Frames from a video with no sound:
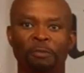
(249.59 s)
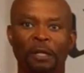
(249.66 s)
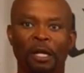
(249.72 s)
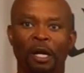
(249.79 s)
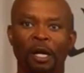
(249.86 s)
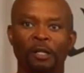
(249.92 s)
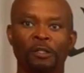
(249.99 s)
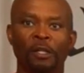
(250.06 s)

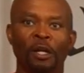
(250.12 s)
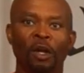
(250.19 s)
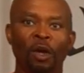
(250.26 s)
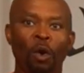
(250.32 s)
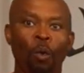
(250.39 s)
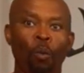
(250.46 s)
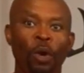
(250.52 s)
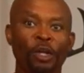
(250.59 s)
because
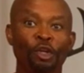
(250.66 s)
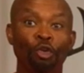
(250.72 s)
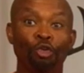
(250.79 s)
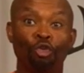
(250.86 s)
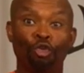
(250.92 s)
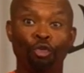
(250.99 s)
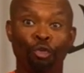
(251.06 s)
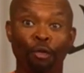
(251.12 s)
when you
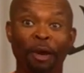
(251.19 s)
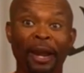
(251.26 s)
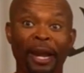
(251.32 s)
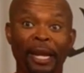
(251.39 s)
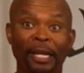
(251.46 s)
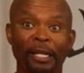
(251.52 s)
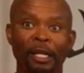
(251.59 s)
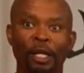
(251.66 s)

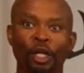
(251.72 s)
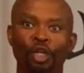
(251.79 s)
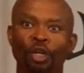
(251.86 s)
train,